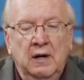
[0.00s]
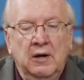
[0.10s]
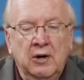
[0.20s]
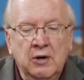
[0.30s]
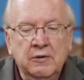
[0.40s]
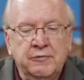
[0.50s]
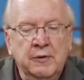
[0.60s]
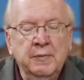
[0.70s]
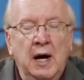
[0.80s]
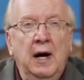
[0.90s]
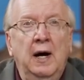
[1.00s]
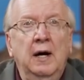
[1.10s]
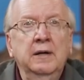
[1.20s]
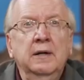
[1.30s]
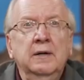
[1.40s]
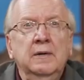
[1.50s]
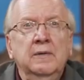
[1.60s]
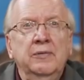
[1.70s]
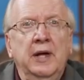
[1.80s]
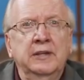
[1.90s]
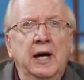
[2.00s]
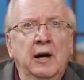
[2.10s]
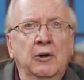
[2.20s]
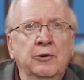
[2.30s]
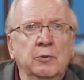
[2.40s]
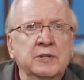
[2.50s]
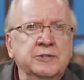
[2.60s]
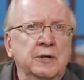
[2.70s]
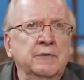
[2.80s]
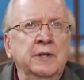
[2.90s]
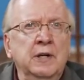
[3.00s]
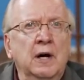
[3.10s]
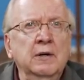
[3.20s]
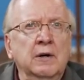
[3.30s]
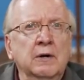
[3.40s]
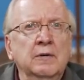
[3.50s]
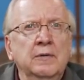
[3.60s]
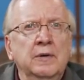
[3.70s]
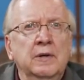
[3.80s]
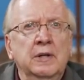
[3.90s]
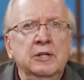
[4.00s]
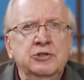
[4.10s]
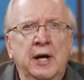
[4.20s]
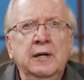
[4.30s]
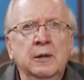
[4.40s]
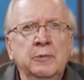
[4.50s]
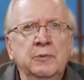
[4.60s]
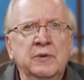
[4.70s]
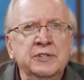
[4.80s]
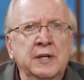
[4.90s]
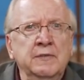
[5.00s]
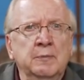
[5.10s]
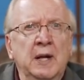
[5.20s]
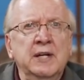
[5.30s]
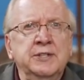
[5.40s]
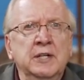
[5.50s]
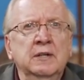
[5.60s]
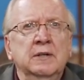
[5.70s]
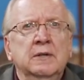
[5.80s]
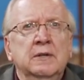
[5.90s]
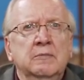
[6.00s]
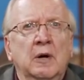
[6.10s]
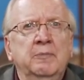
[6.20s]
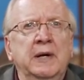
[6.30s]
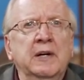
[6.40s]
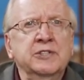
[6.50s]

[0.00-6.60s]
heard from God that the elder would serve the younger, that Jacob would receive the blessing. But